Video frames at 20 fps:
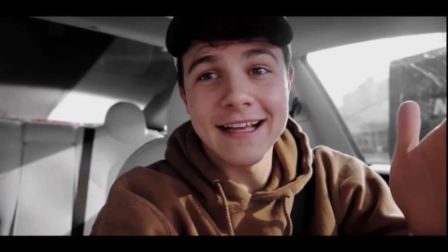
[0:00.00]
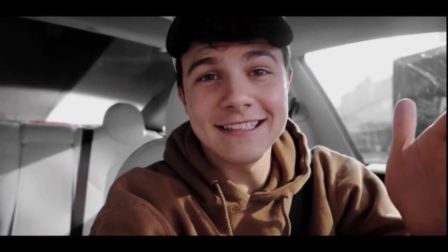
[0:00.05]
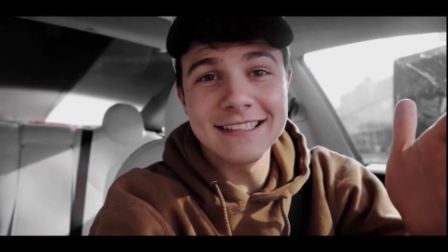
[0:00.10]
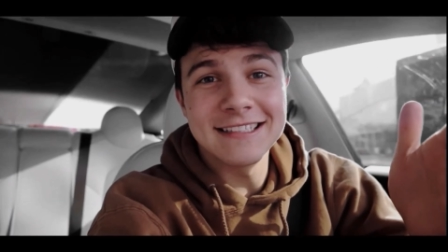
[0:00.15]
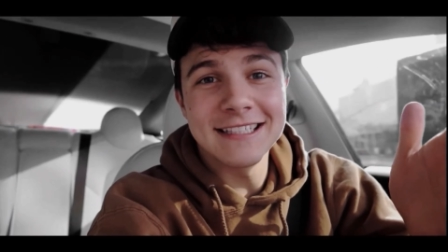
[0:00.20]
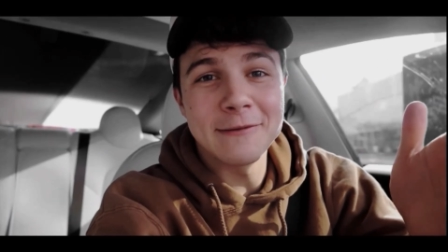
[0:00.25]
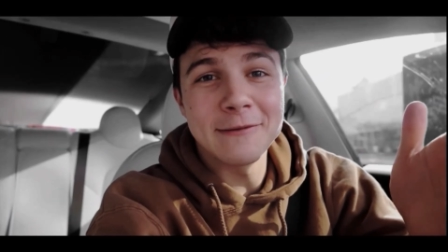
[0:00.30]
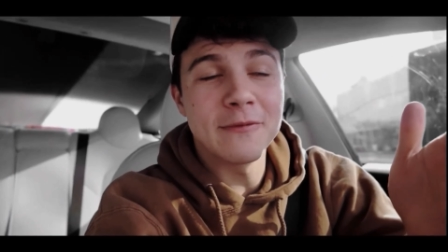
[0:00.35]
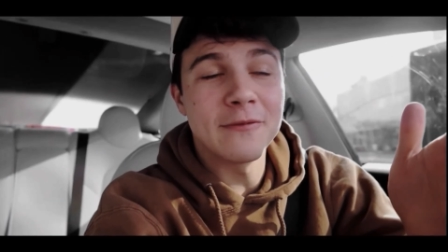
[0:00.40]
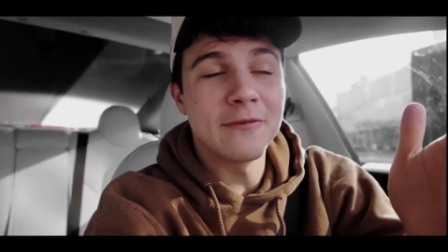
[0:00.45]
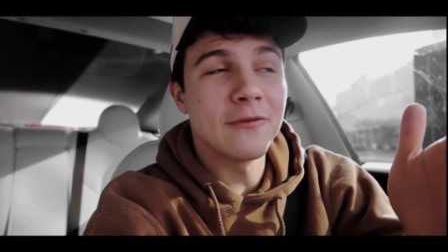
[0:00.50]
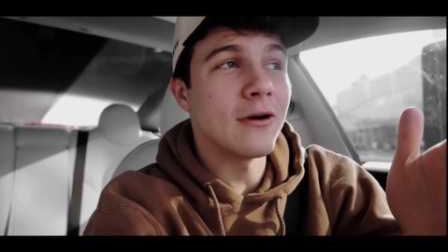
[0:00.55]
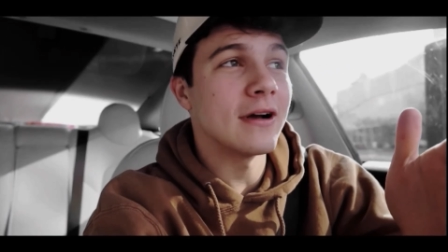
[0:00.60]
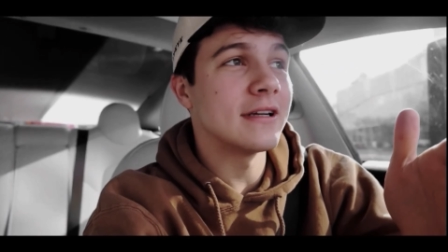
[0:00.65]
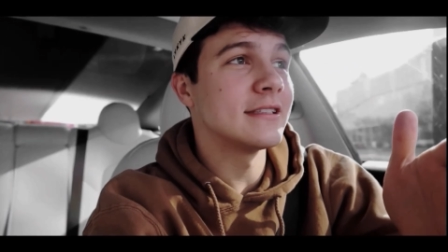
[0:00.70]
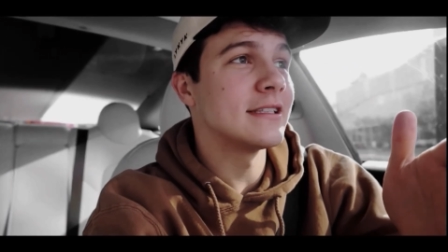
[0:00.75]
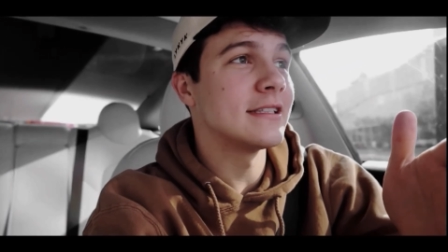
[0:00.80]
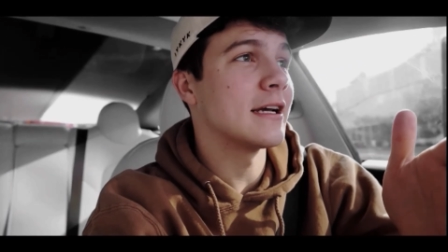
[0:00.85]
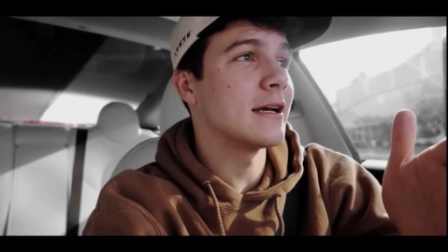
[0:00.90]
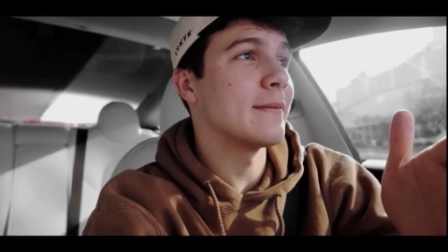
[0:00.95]
her dad
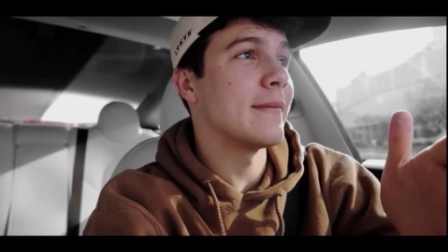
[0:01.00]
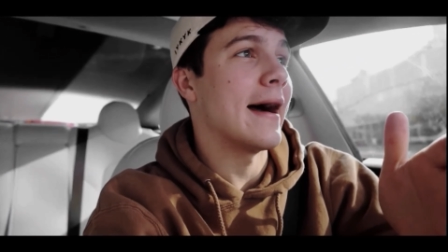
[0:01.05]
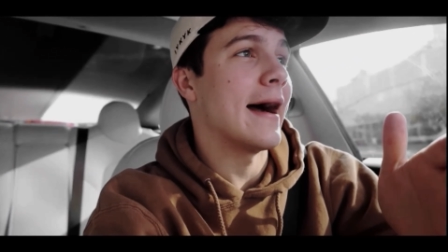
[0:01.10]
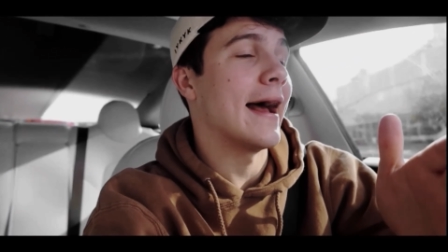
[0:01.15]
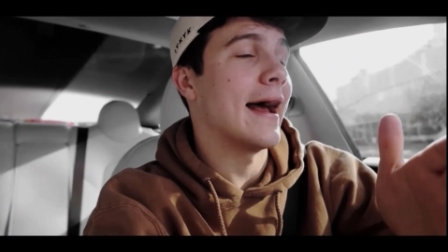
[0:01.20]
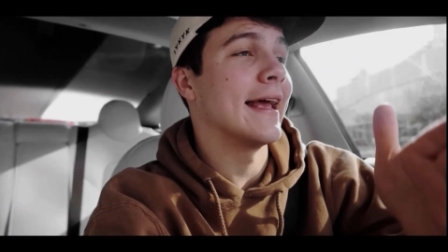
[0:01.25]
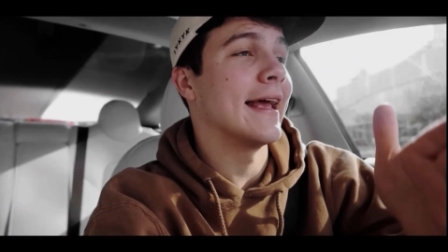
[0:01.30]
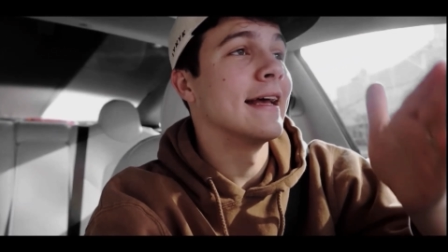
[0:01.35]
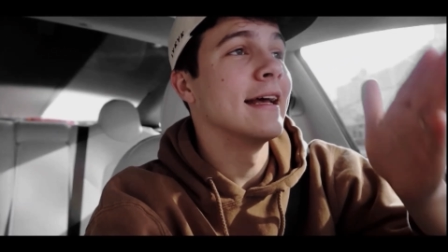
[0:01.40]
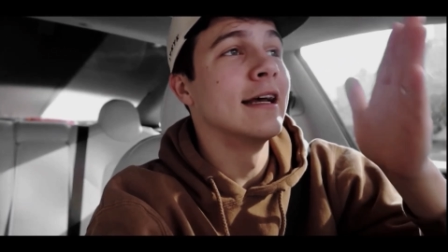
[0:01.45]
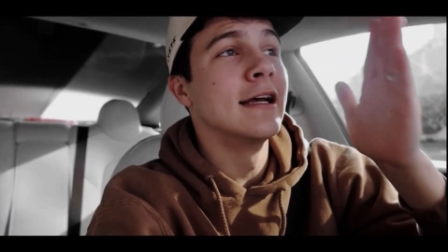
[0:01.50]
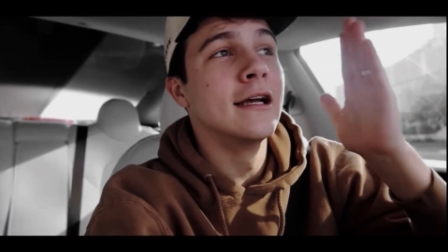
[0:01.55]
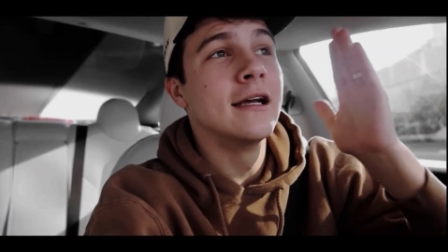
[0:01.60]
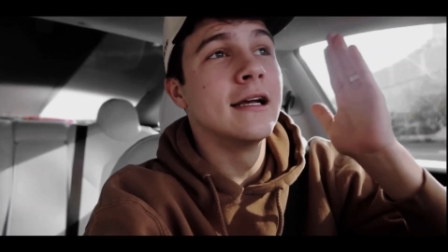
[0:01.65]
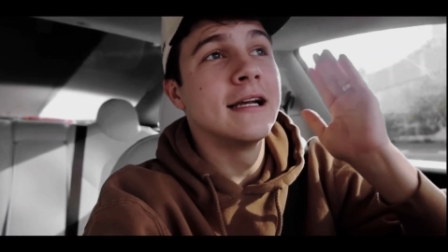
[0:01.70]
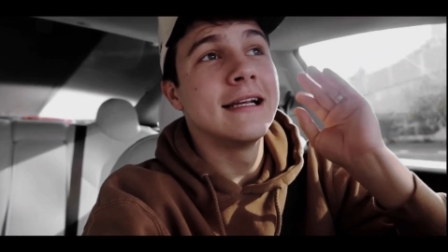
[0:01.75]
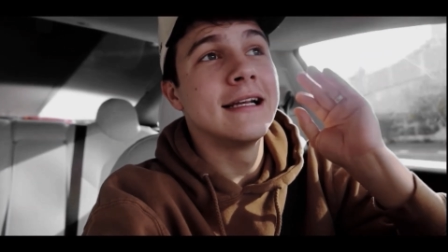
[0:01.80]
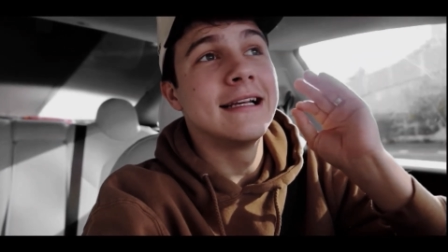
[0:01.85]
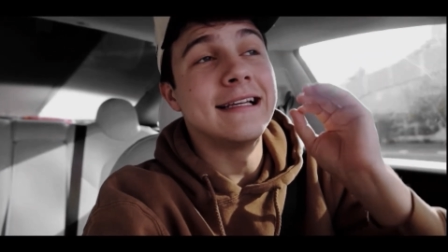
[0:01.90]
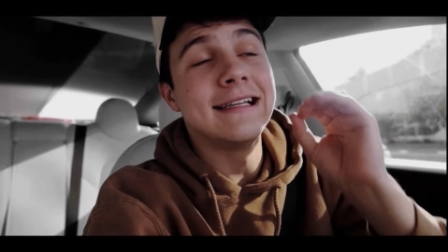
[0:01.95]
drinks it every single
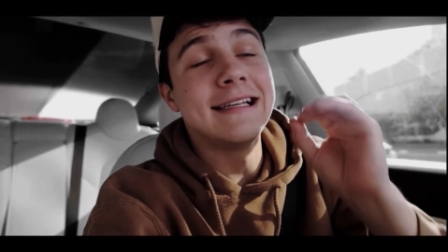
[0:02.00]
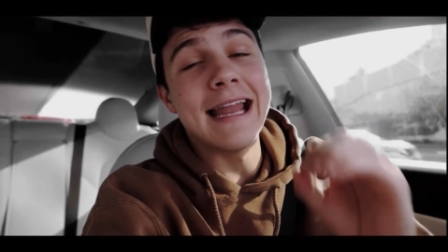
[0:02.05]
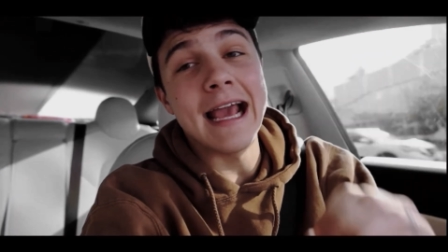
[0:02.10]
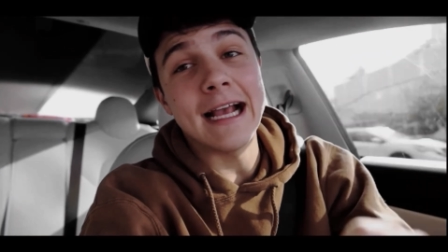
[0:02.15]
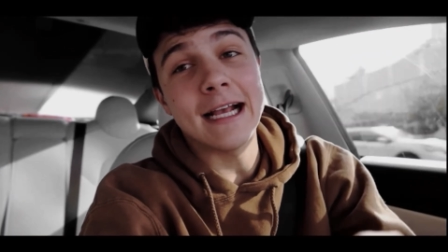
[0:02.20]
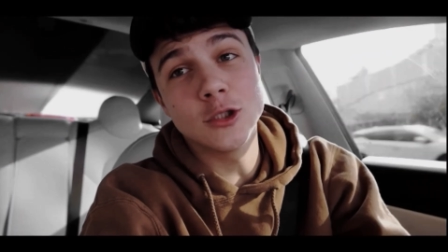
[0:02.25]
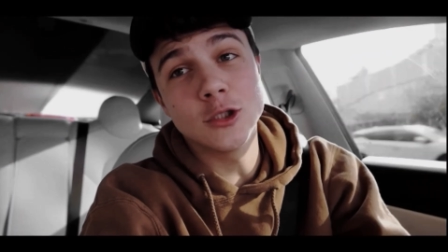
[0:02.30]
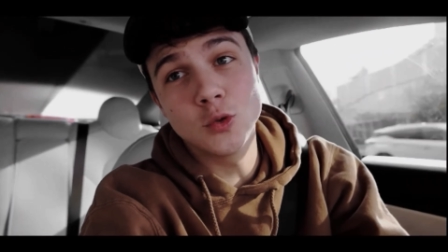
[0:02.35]
day.